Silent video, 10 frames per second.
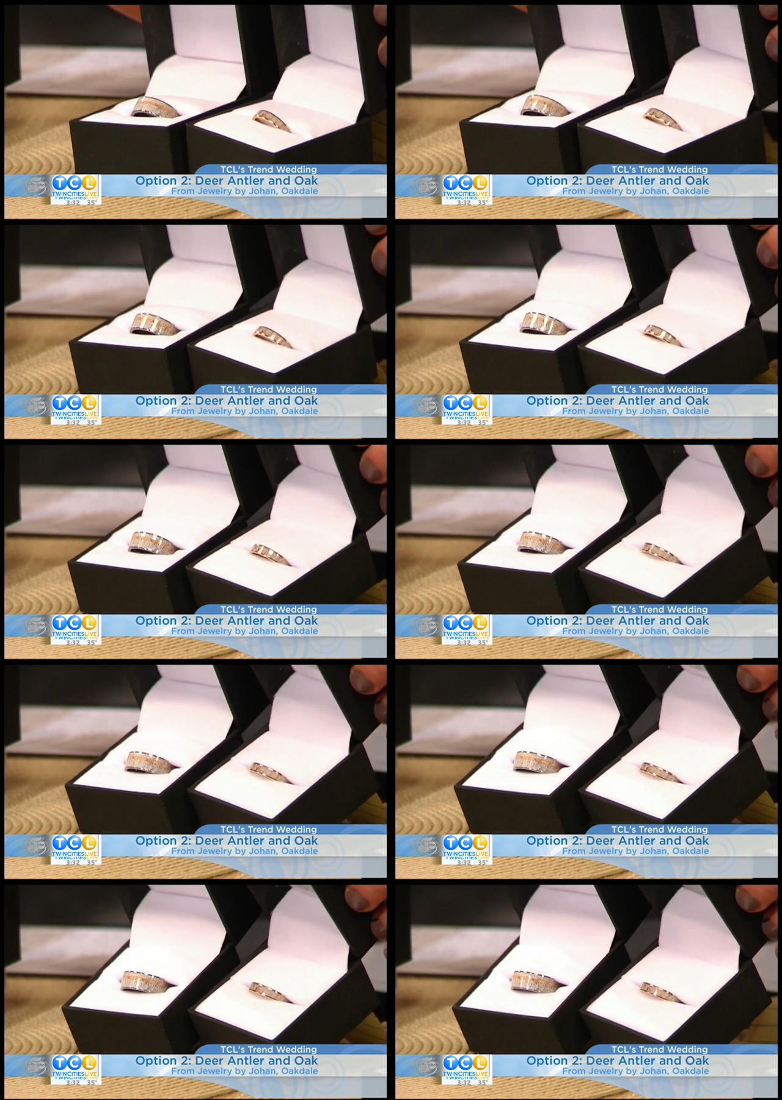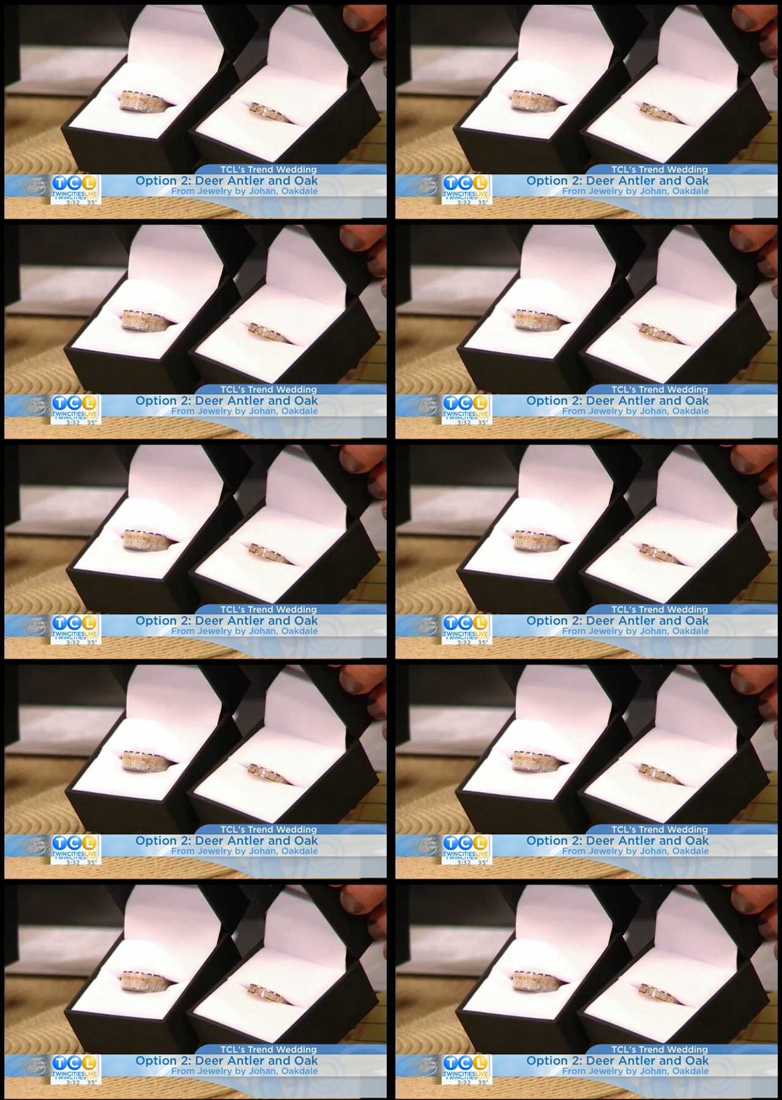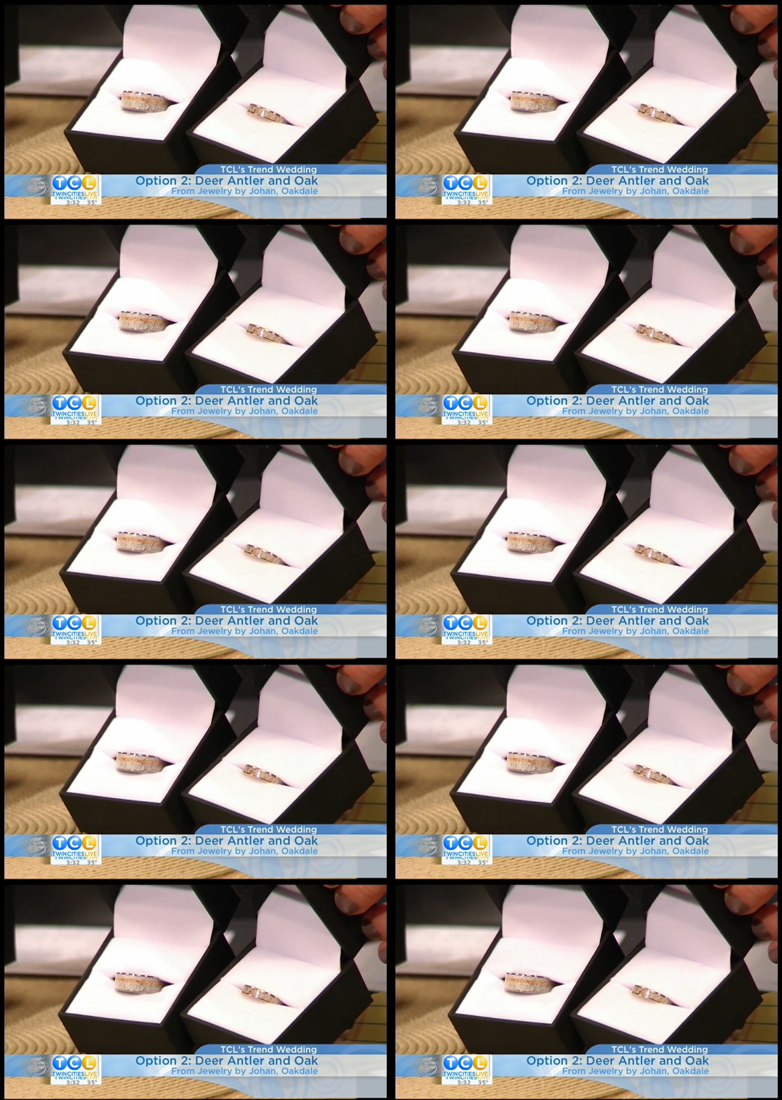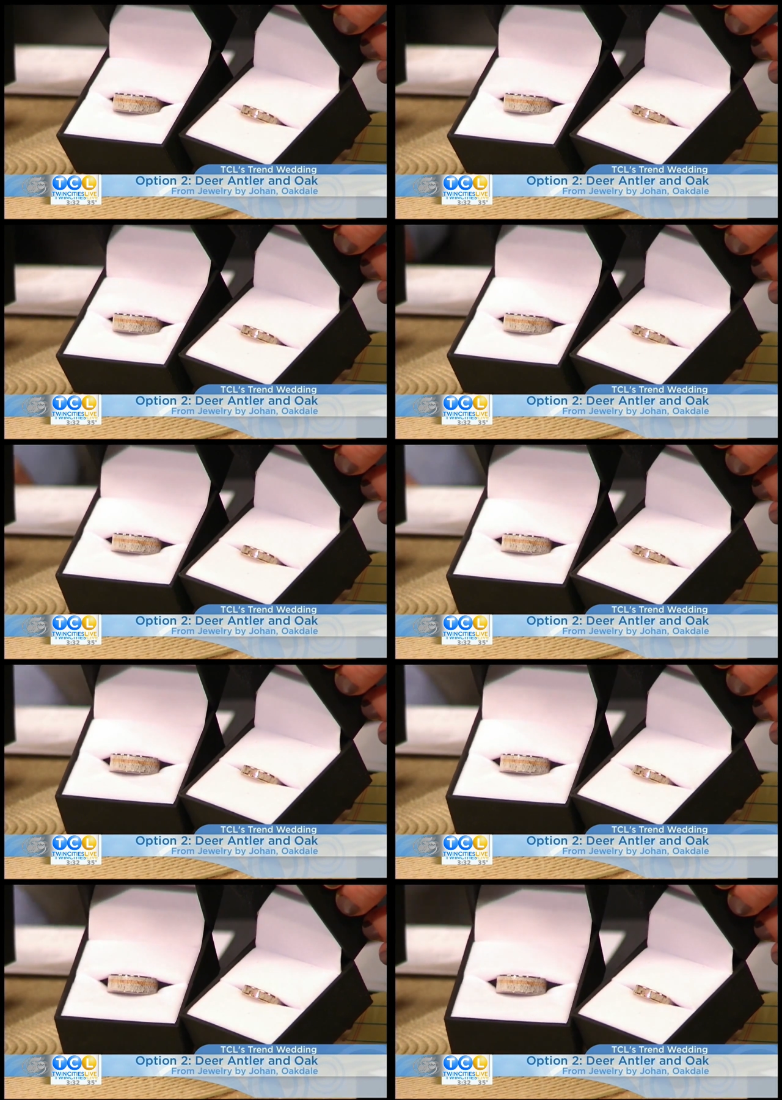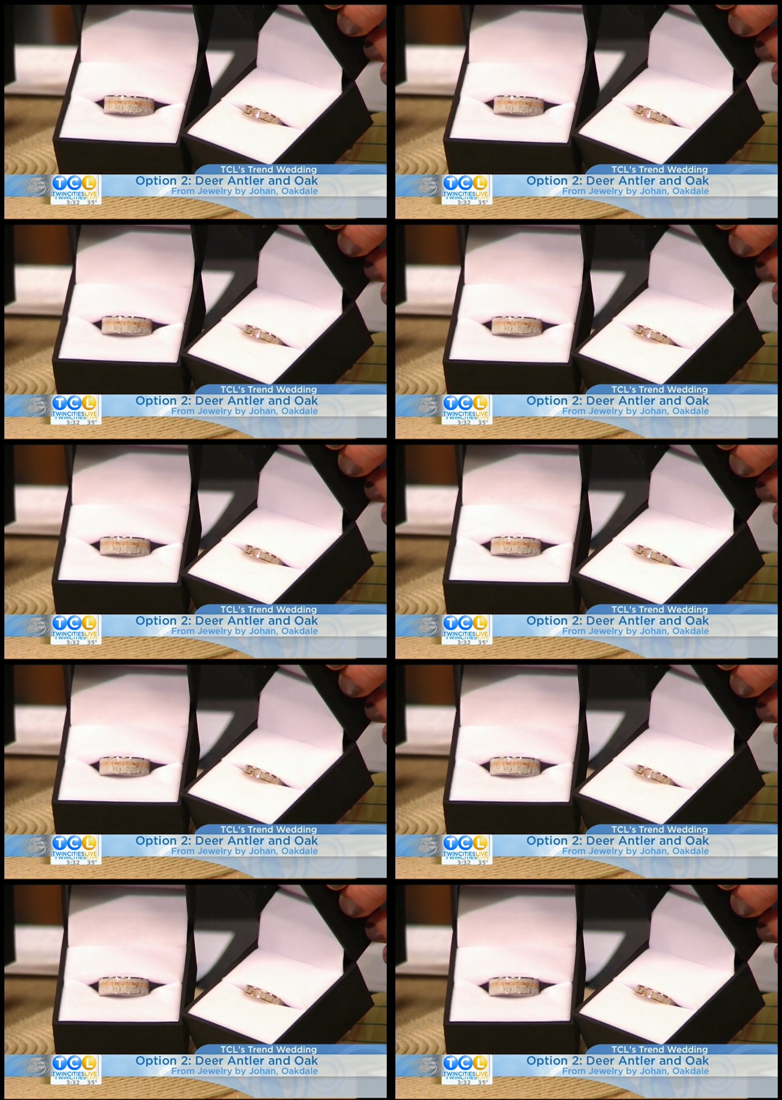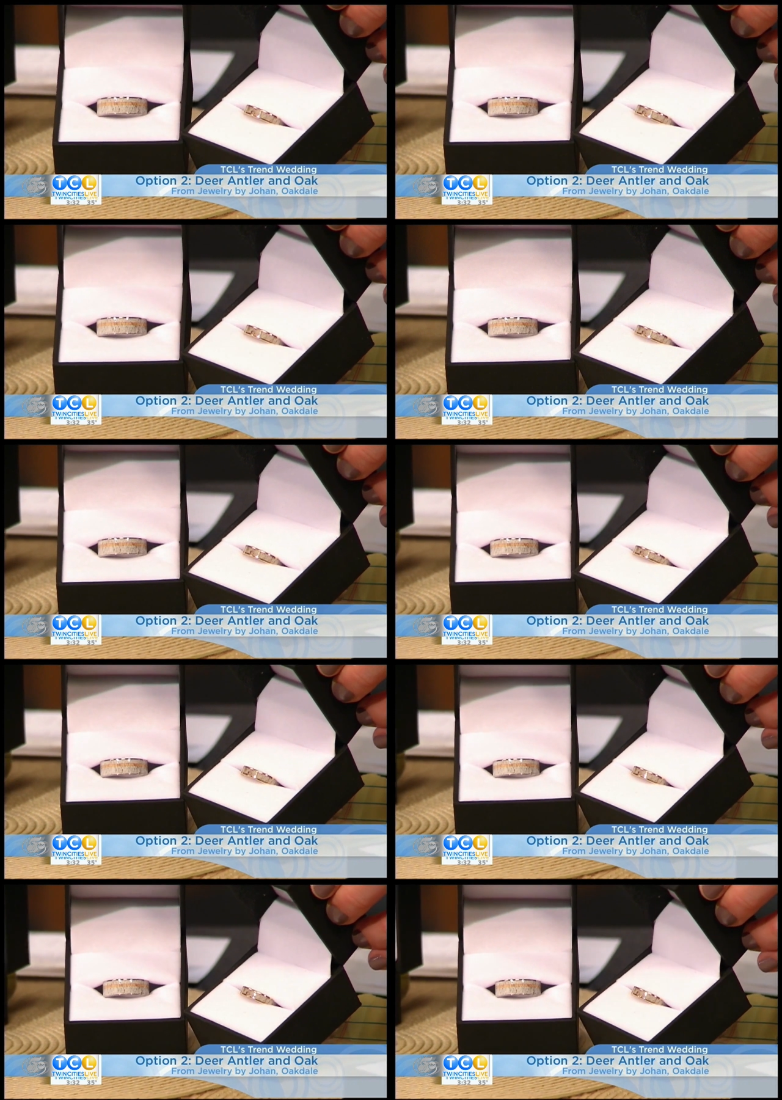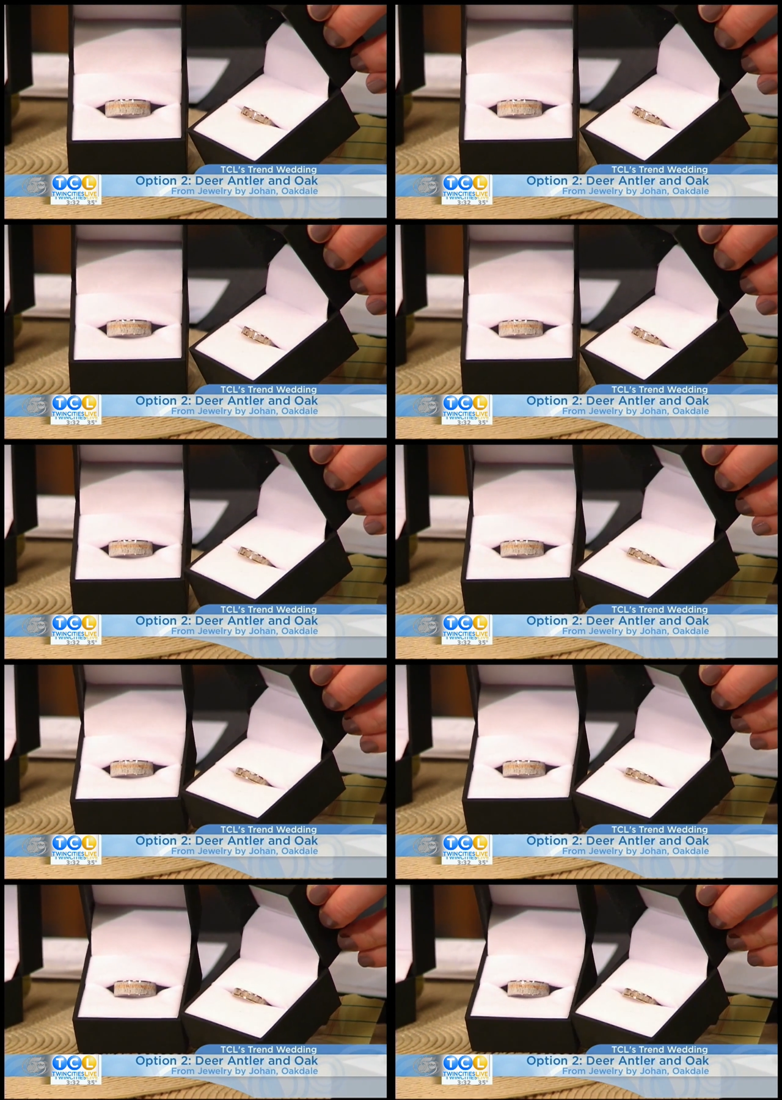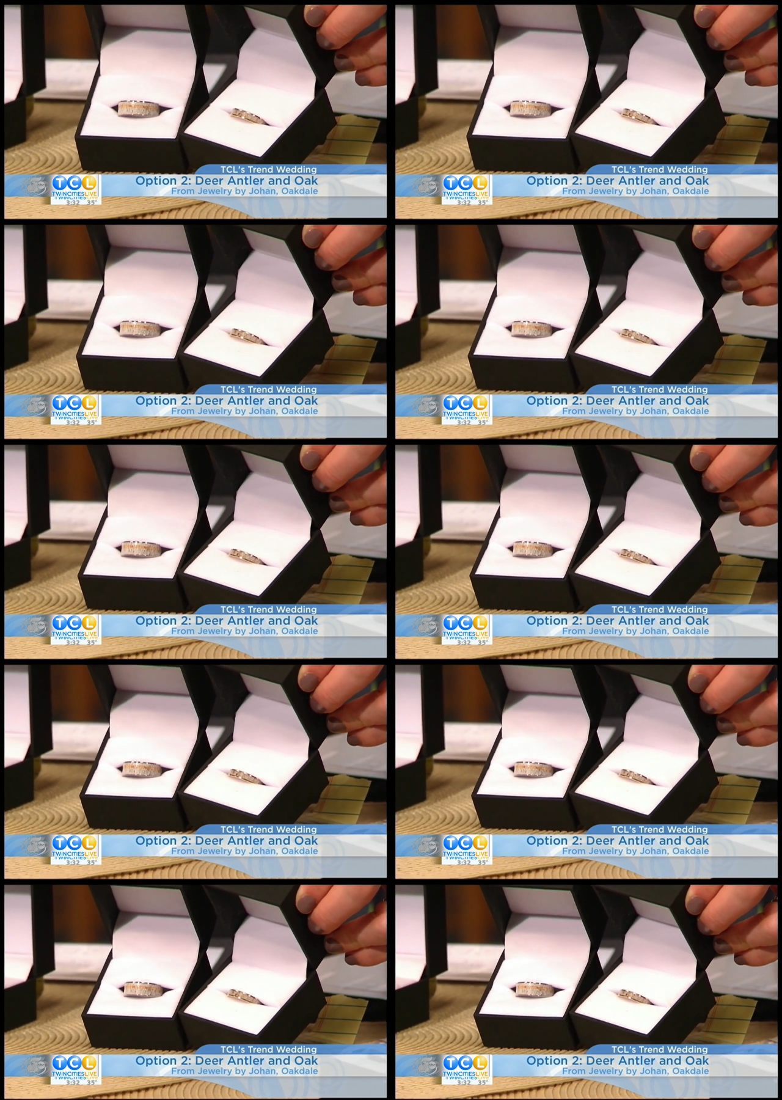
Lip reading: [unreadable: no face in view]